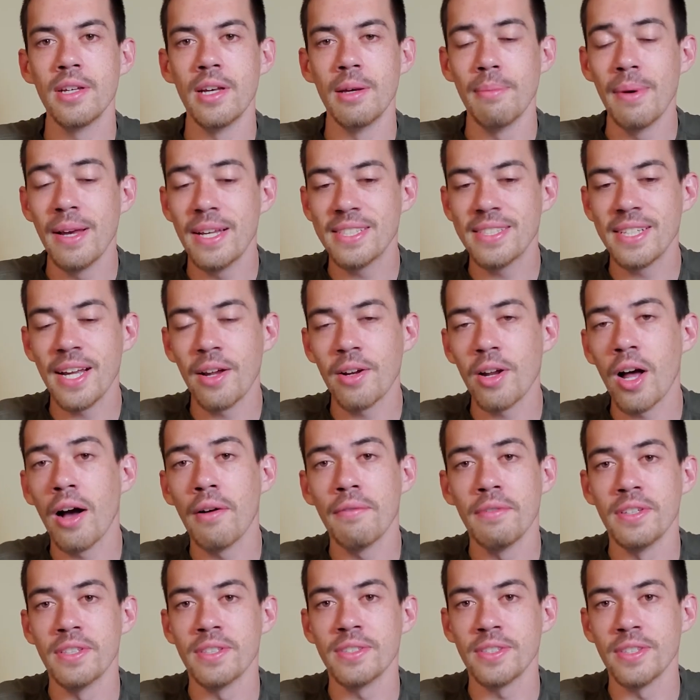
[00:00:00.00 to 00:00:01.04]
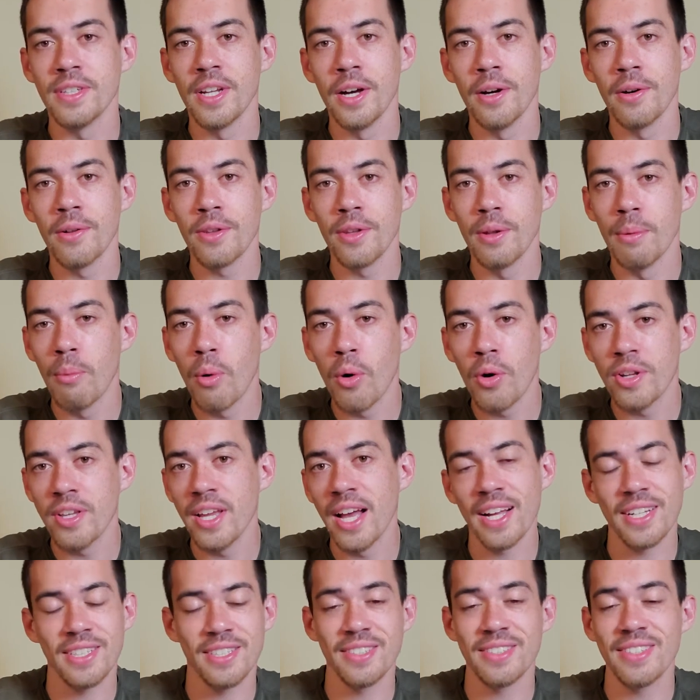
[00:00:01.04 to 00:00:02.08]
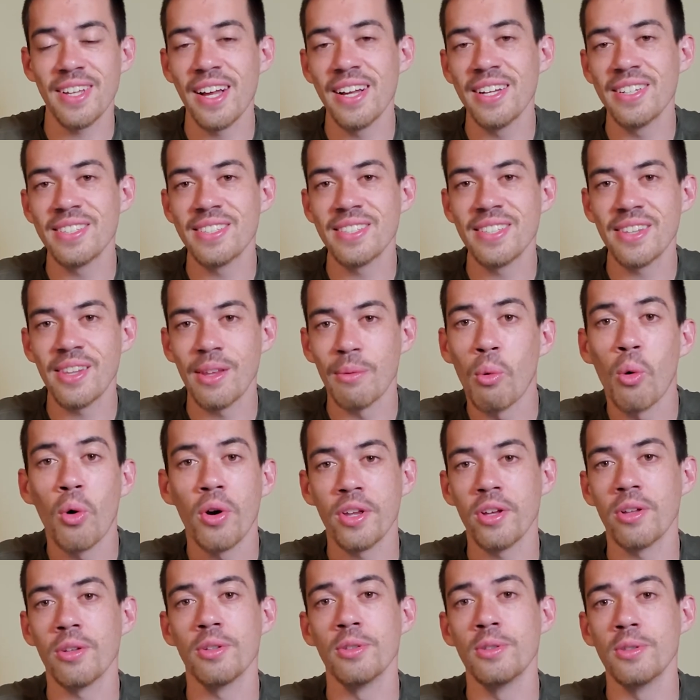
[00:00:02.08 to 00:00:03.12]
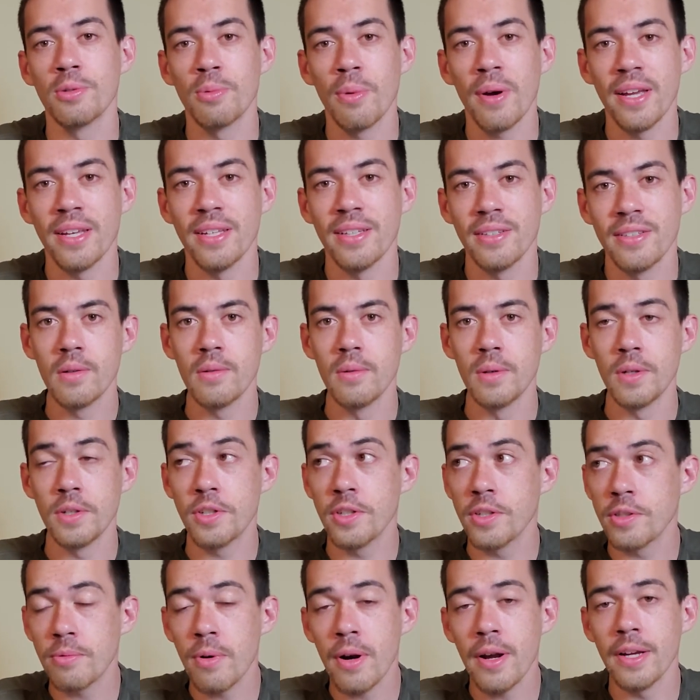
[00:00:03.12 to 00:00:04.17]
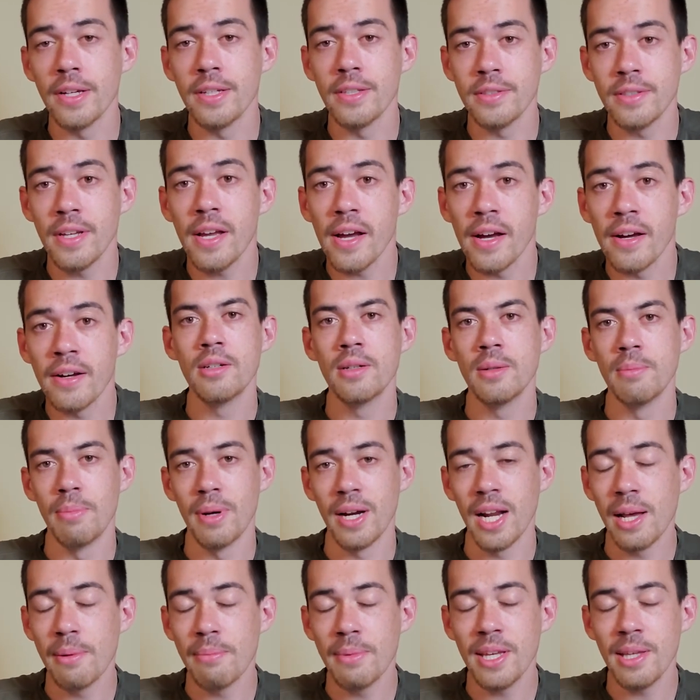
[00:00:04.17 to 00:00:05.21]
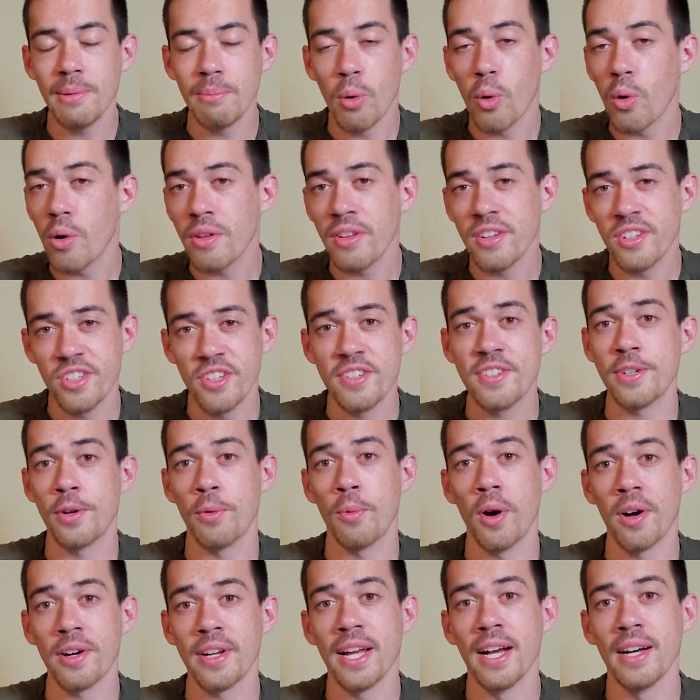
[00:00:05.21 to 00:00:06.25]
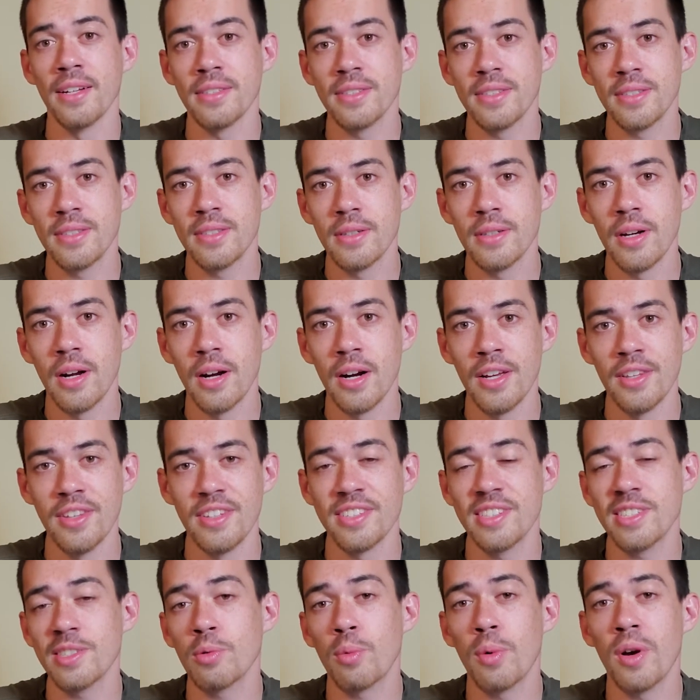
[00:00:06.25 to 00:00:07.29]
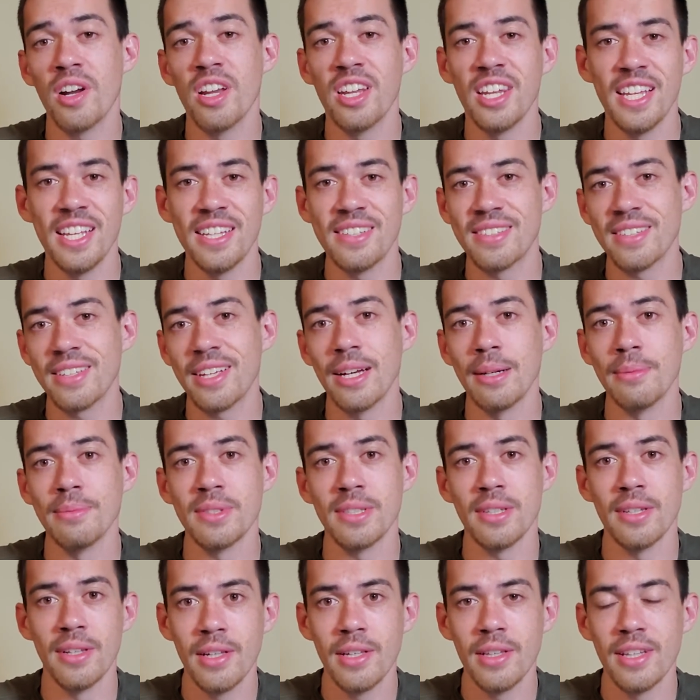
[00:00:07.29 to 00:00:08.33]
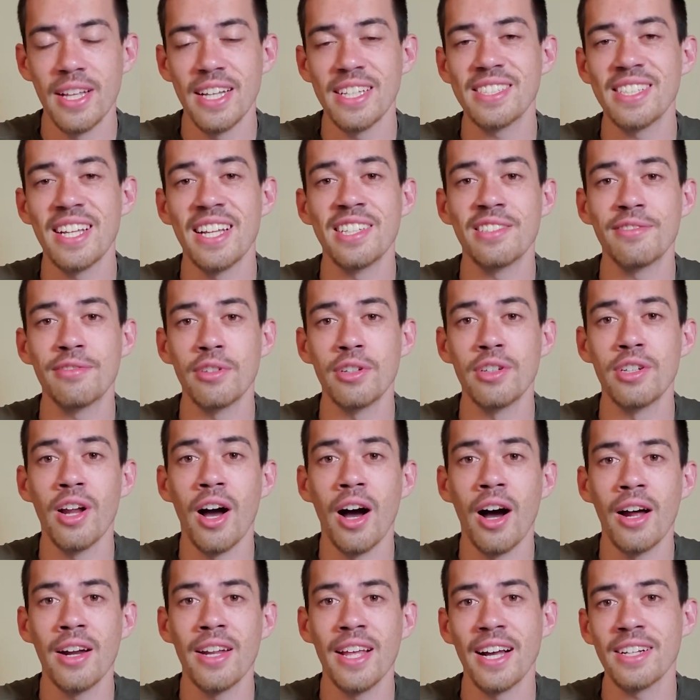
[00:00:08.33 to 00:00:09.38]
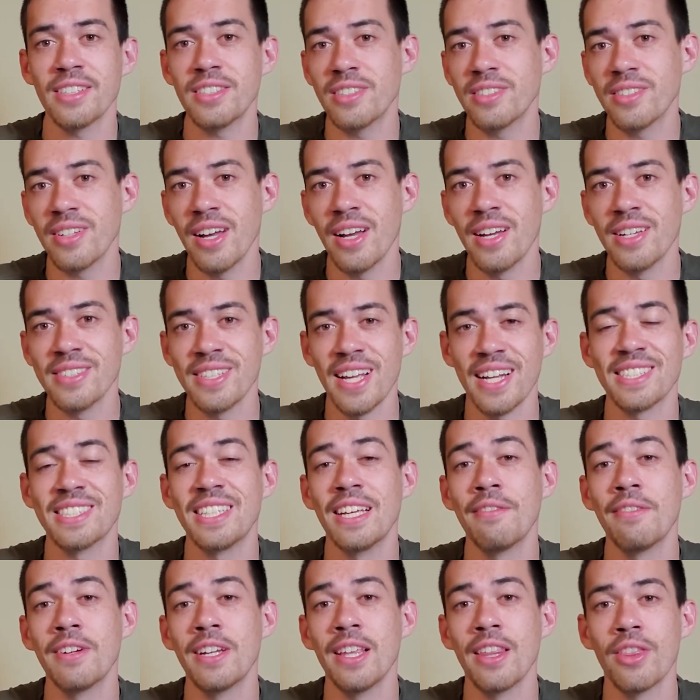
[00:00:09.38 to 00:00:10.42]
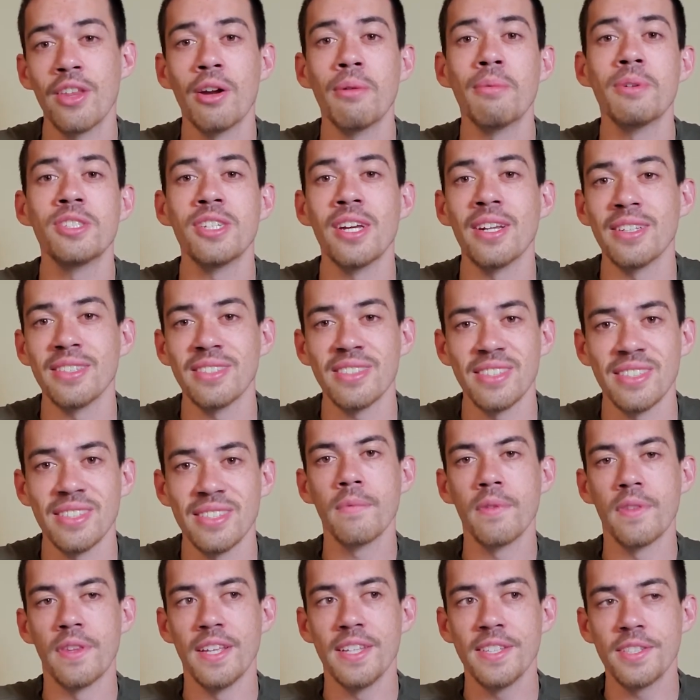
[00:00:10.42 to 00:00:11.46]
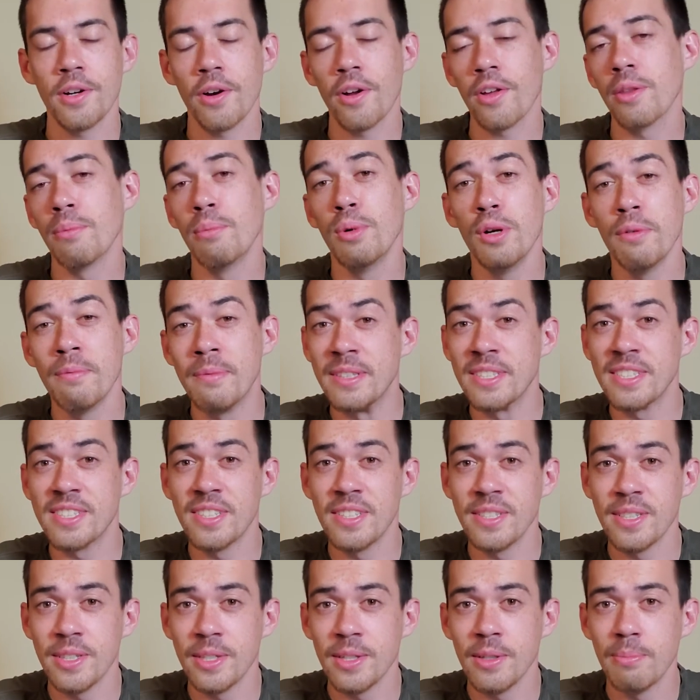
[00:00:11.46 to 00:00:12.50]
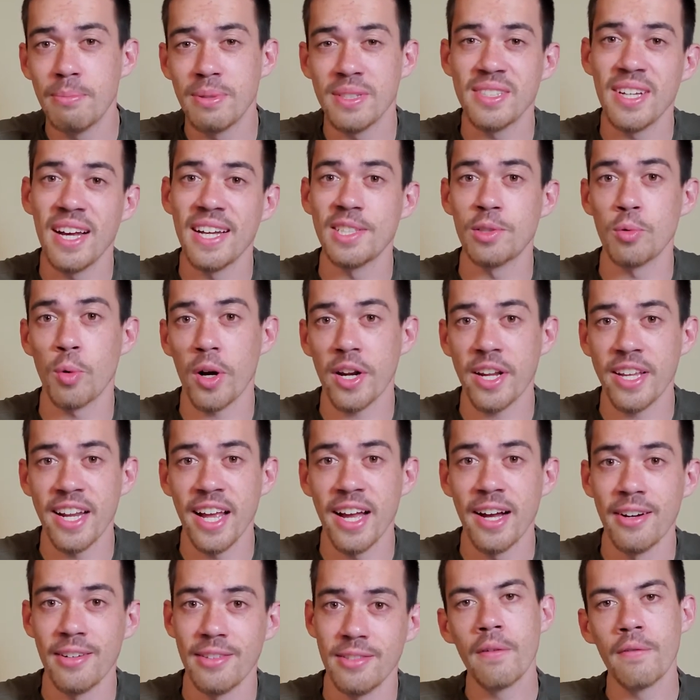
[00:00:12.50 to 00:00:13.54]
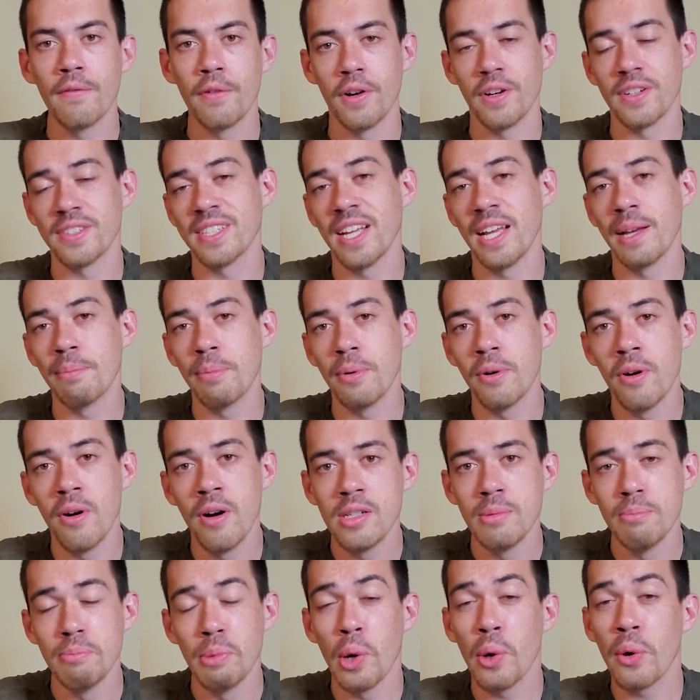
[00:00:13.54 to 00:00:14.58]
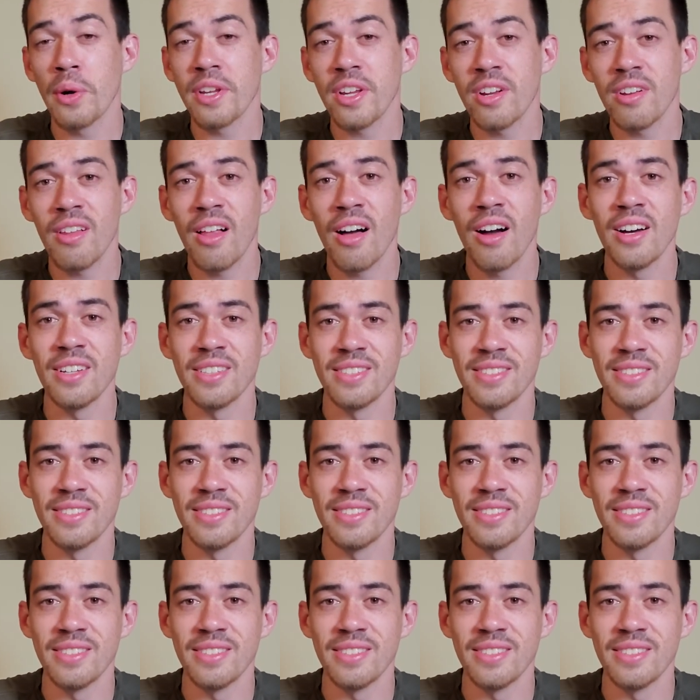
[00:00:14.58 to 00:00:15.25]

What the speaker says: It may sound obvious, the more you exercise, the more you'll lose weight, which is right, yeah. But I mean more than just your workouts. Alright, this is where NEAT comes in. That stands for non-exercise activity thermogenesis. These are all the movements you do besides working out. For example, mowing your lawn,